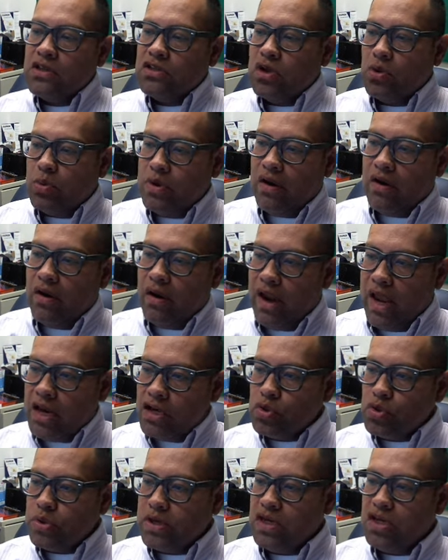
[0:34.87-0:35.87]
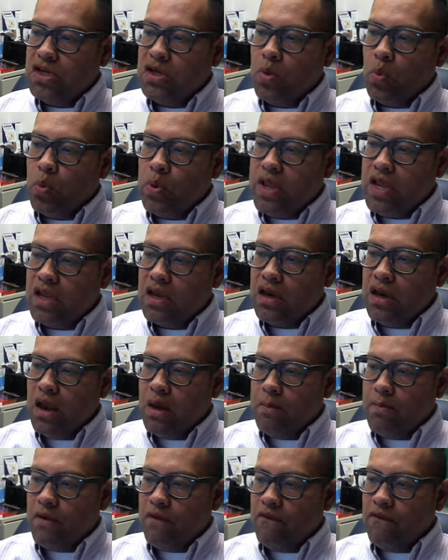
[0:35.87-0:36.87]
So we are entering week
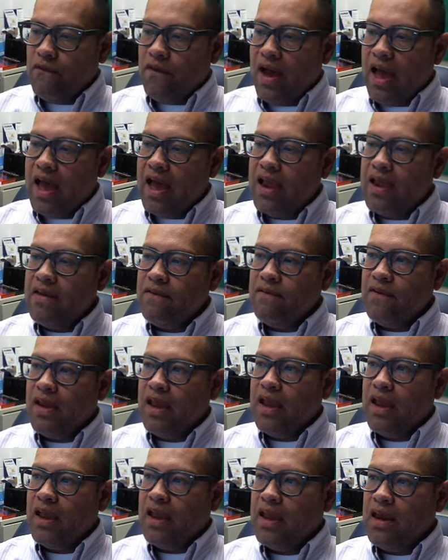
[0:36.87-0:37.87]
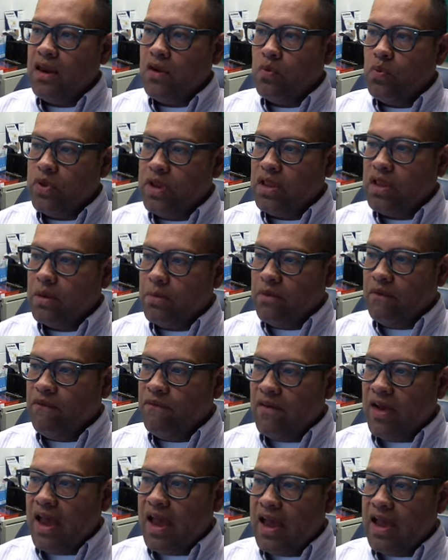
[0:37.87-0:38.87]
number five, and in week number
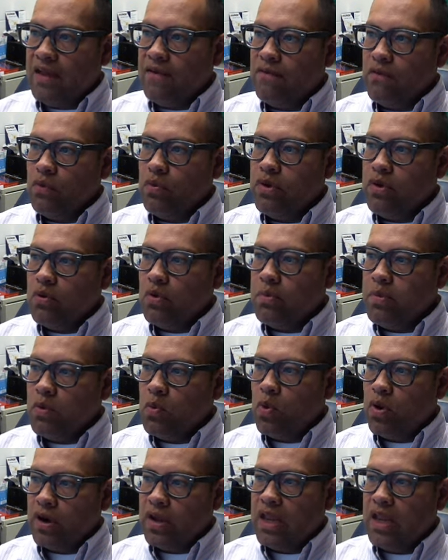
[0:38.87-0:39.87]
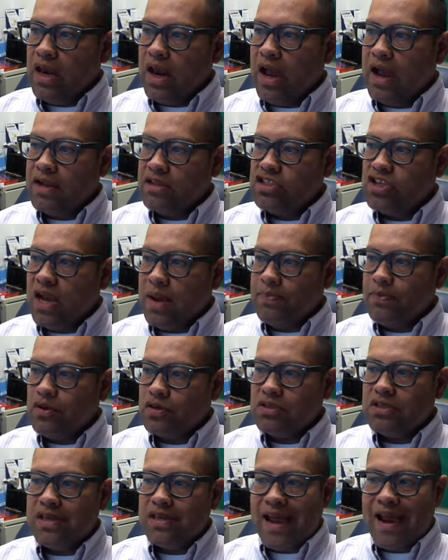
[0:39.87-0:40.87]
five, we will be working on
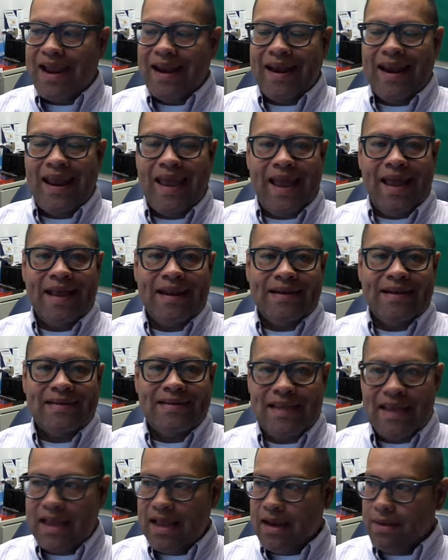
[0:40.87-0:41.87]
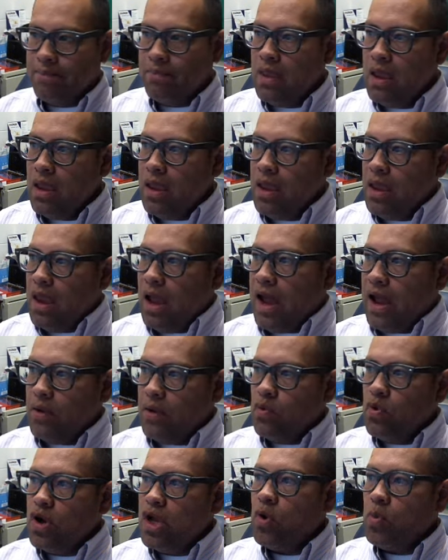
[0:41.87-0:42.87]
chapters nine and 10.
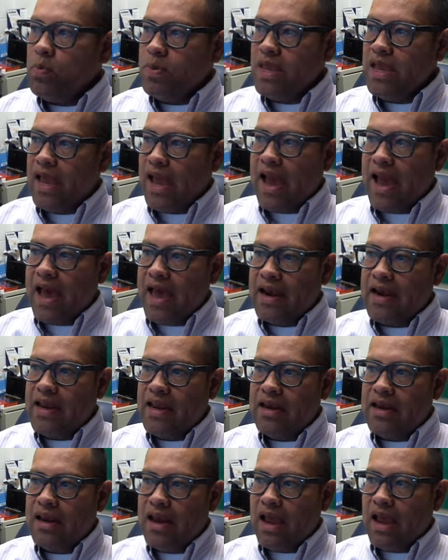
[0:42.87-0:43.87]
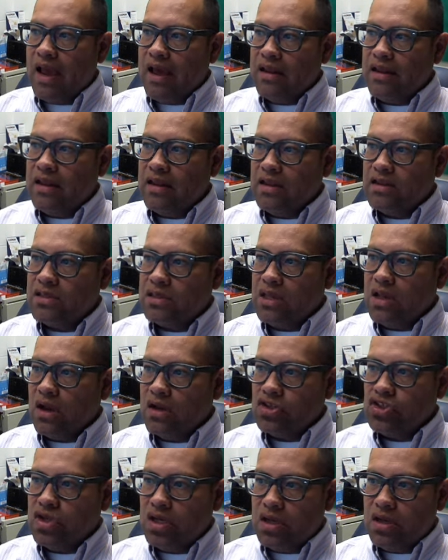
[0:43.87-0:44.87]
I will be adding uh, the
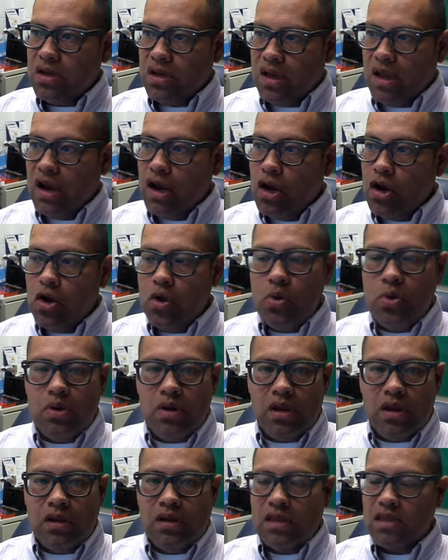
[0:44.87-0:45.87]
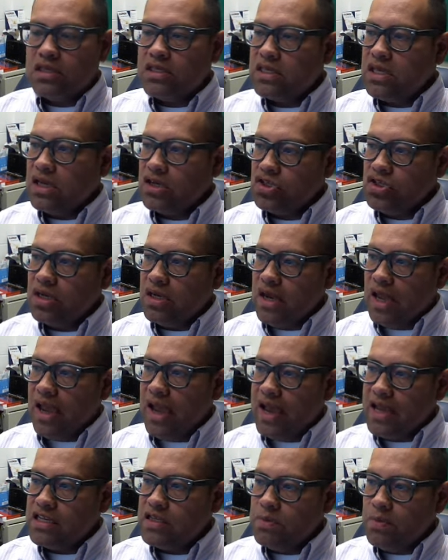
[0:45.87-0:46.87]
discussion, the alluded discussion that
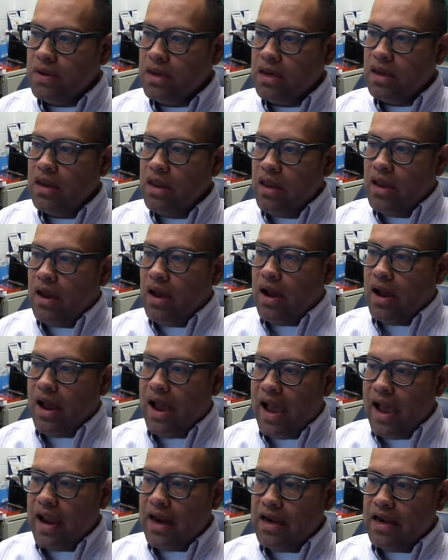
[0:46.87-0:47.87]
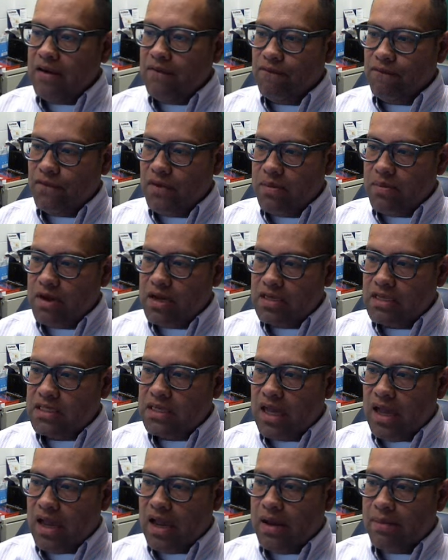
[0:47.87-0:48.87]
has been uh, hiding from
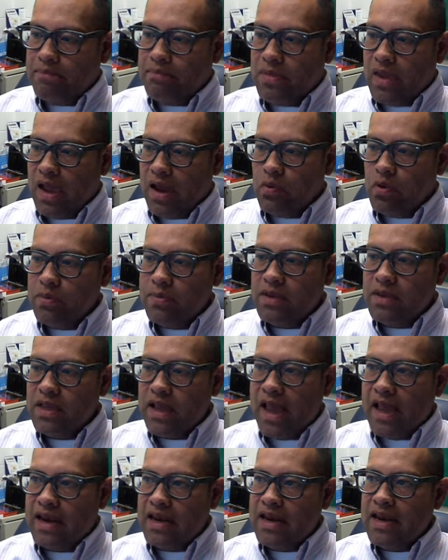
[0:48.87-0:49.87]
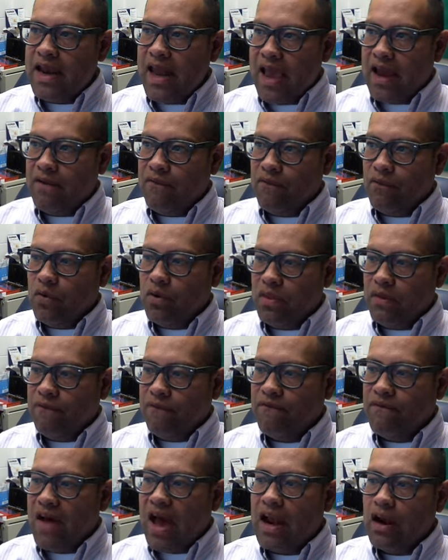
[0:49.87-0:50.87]
us. Um, I will be adding that for the
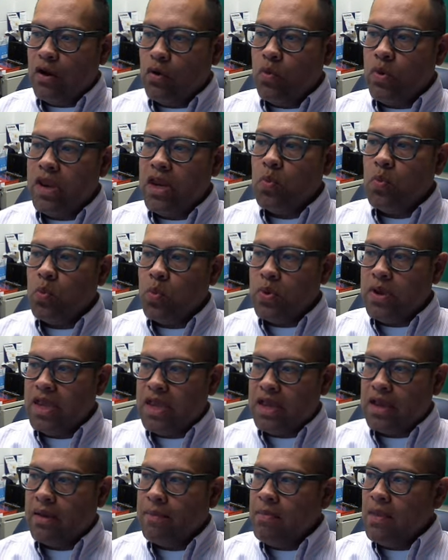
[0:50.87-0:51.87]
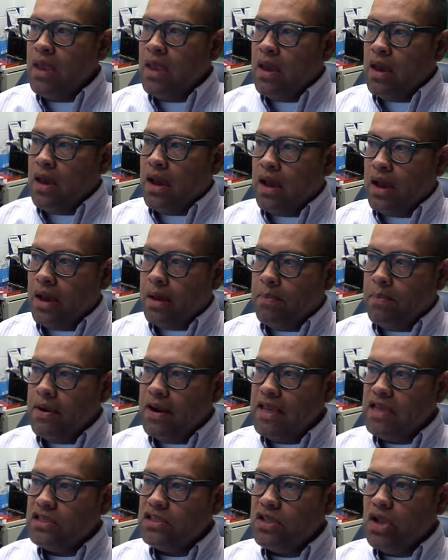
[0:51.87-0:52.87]
following week. Uh,
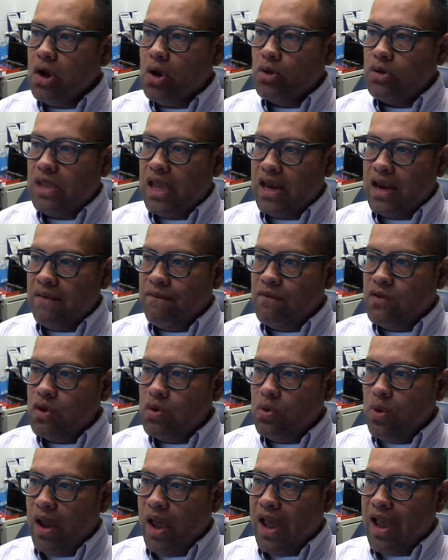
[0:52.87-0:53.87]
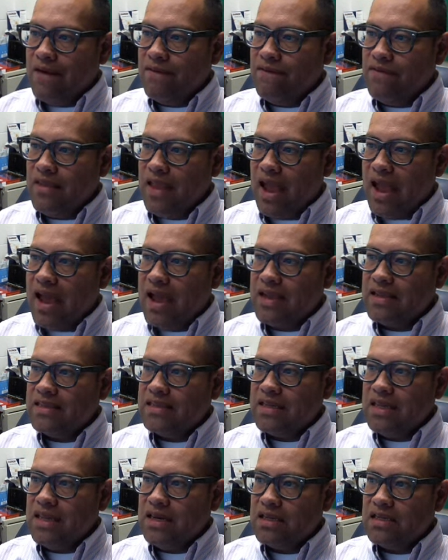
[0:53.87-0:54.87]
please note that if you have not
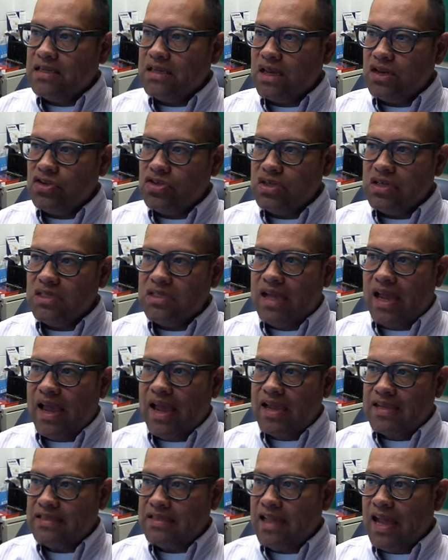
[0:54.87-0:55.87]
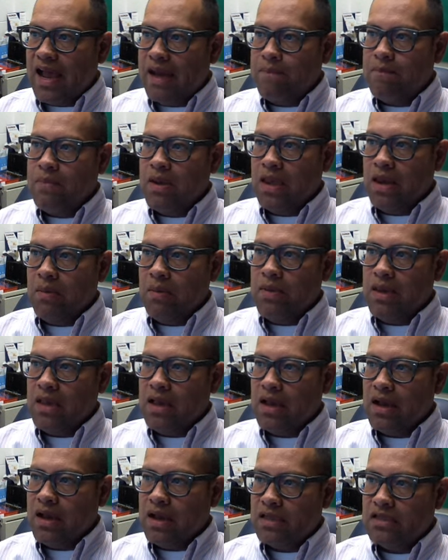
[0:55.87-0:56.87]
seen discussions, that has not been
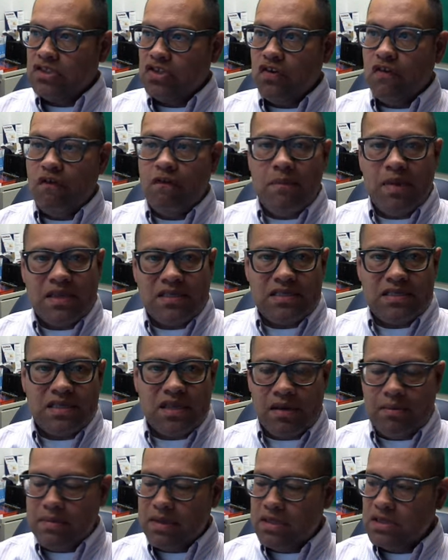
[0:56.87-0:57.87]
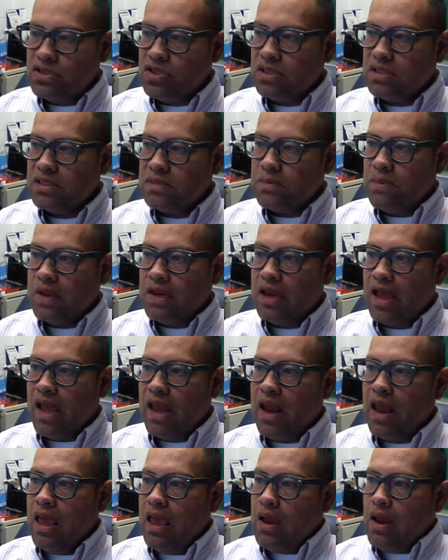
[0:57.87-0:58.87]
because you've missed them. It's just been
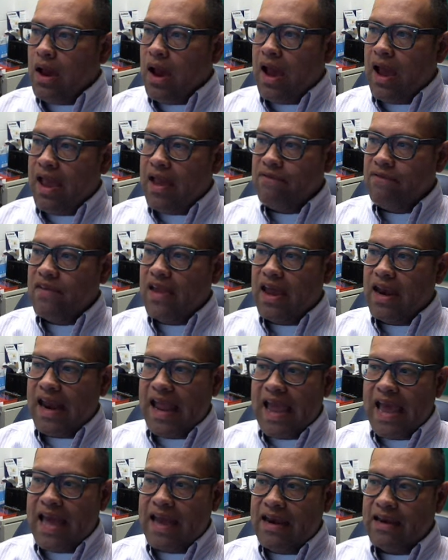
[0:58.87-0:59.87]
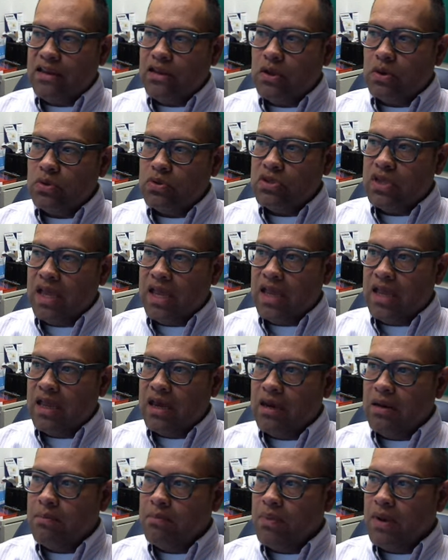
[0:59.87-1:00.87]
that I have not added those
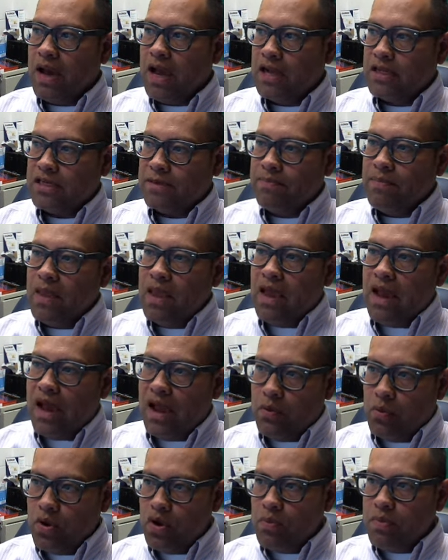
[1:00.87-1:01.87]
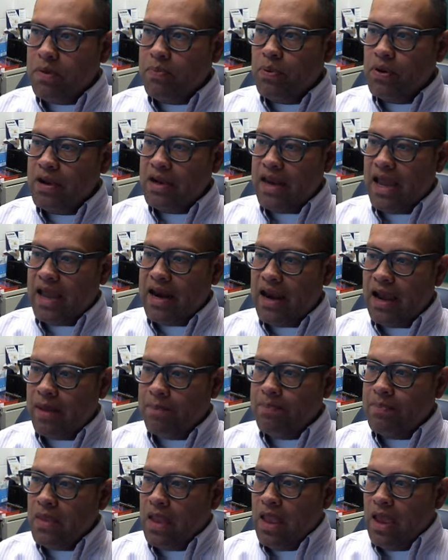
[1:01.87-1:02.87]
in. But I will be putting that
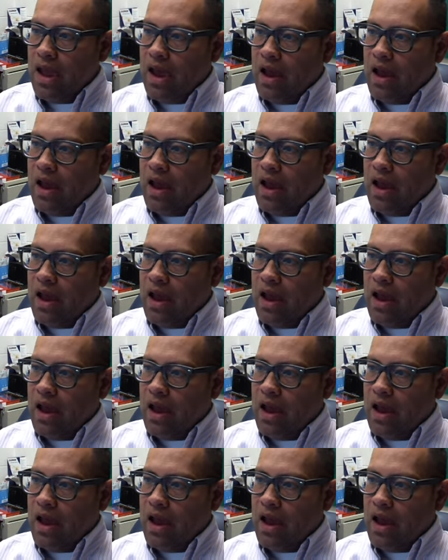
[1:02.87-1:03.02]
up.